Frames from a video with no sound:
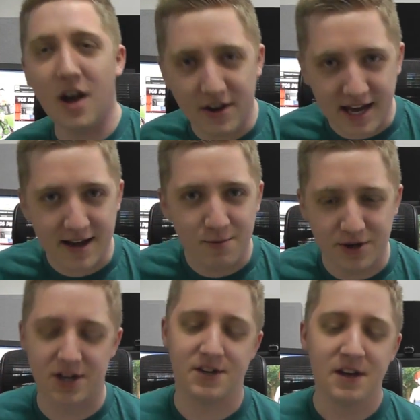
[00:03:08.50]
Okay, we're
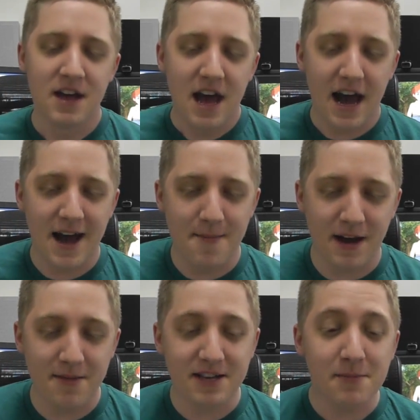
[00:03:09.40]
good.
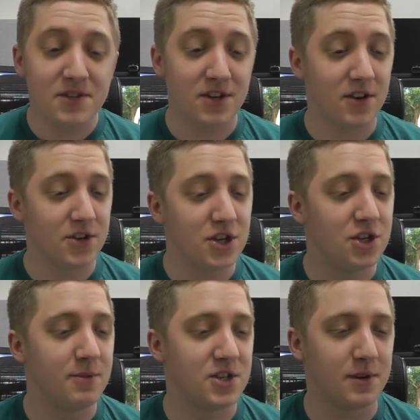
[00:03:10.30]
I'm Diapason on
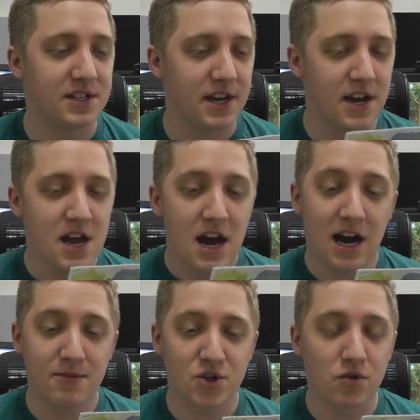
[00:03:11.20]
YouTube and Twitter.
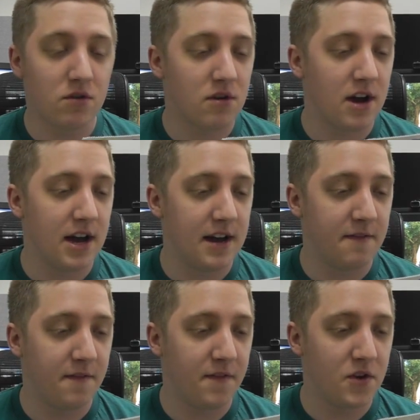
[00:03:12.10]
I'm a drawer,
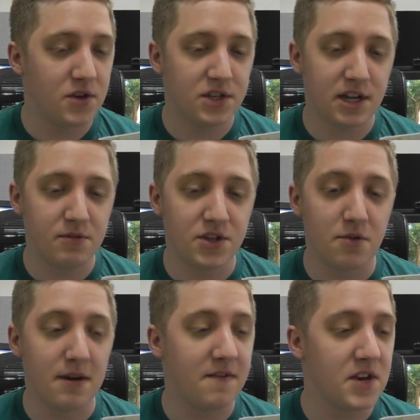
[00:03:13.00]
and first I was
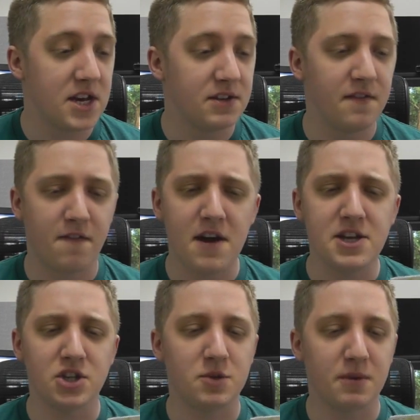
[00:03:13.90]
doing my videos in
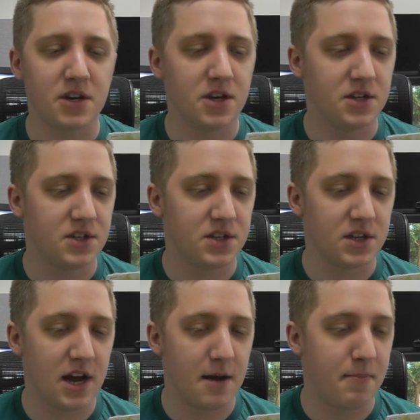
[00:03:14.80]
French
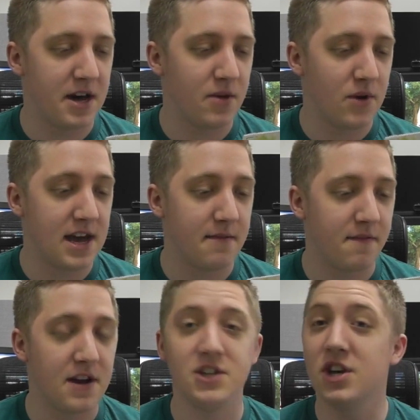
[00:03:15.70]
because, by the way, I'm
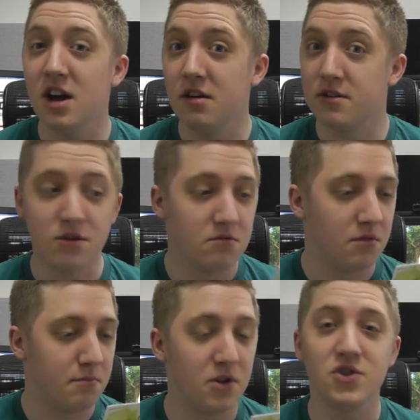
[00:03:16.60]
French. Oh, cool,
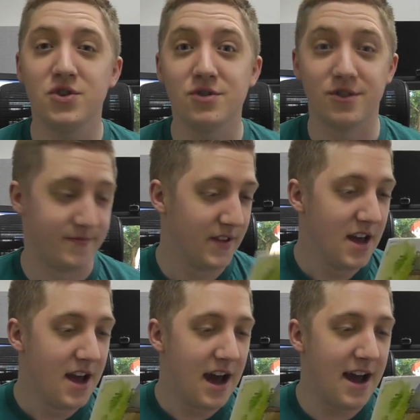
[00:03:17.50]
bonjour.
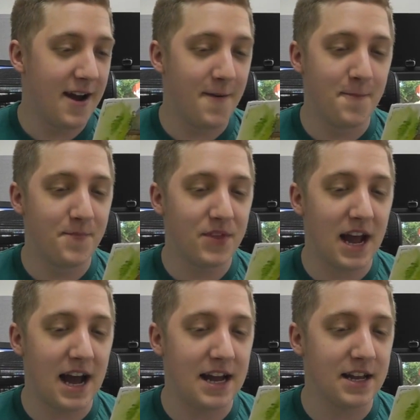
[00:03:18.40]

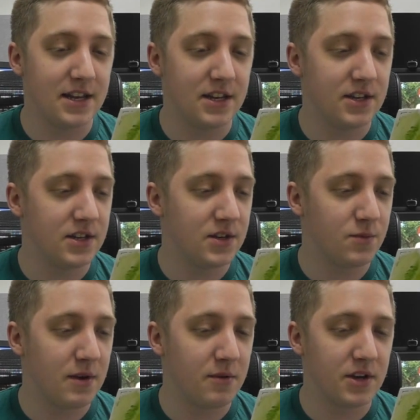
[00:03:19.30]
And
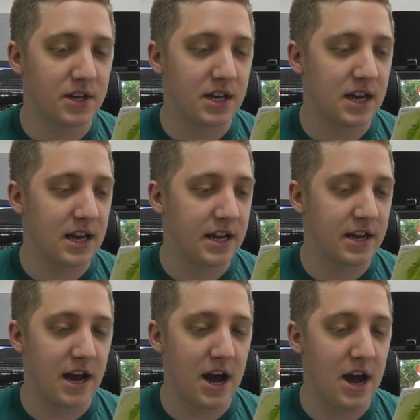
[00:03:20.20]
we were
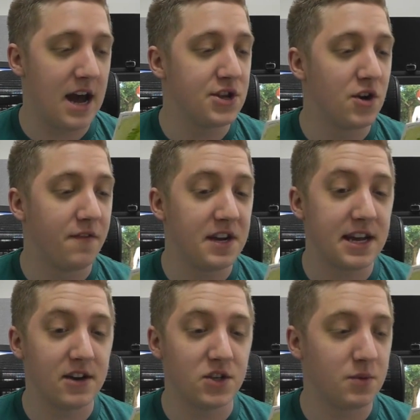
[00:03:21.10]
looking, and your
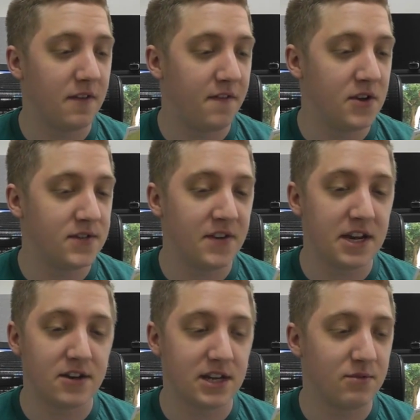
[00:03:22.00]
videos were the first
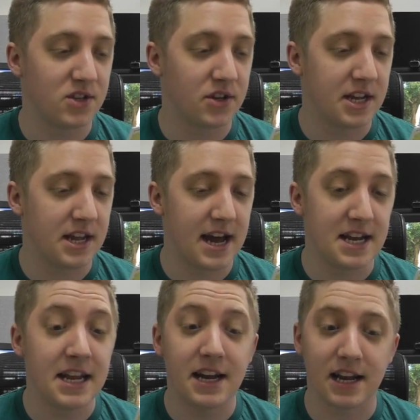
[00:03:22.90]
videos I was looking at
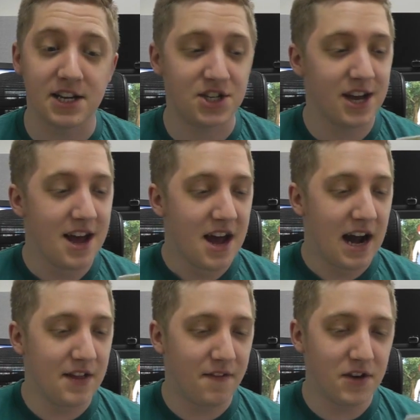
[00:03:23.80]
in English,
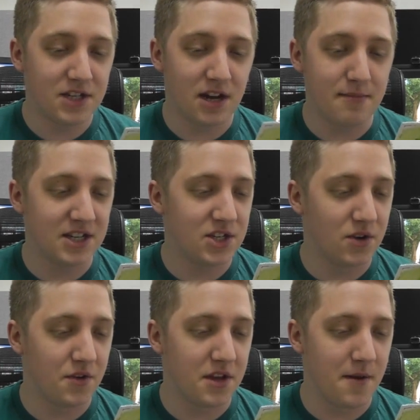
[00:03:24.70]
and the first time I
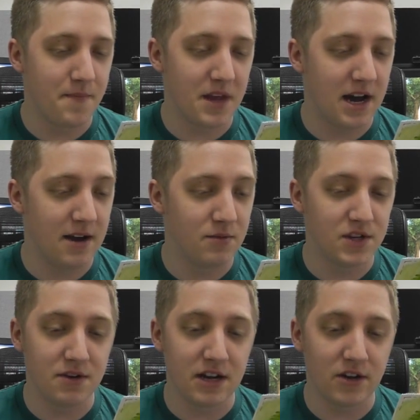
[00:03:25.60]
saw them, I was
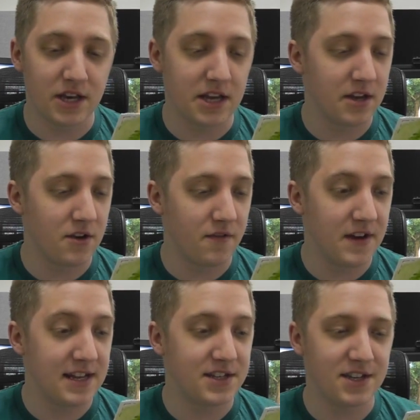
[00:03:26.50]
only looking at your
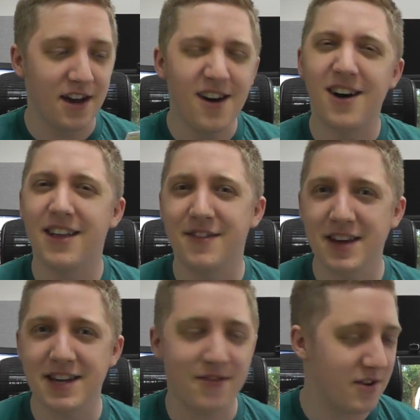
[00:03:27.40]
vids. Oh,
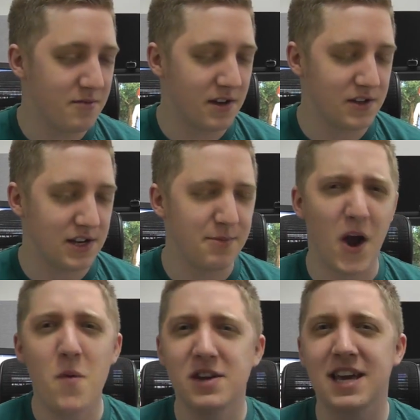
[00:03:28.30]
thank you very much. I'm
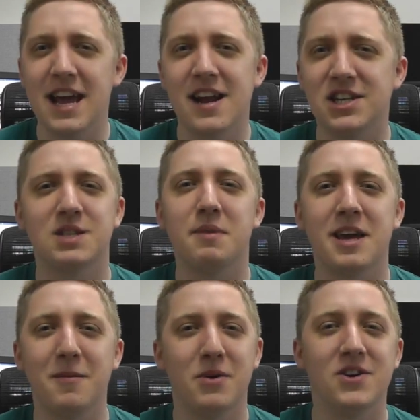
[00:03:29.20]
the only
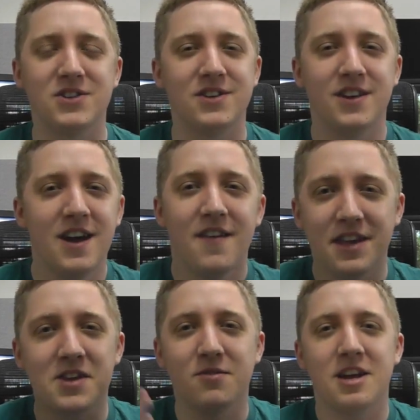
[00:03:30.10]
English-speaking person
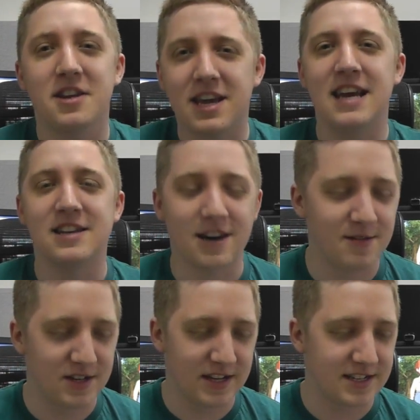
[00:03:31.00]
that you dedicate
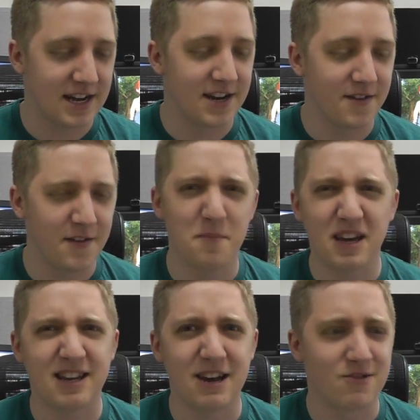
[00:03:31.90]
time to. That's kind of a
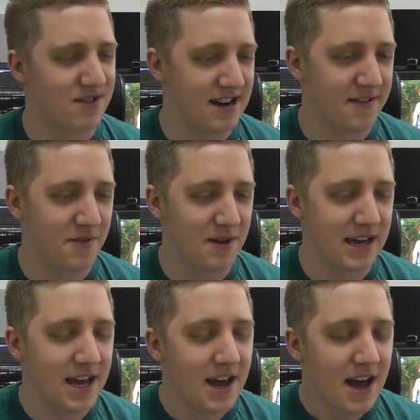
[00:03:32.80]
big deal, really, for me.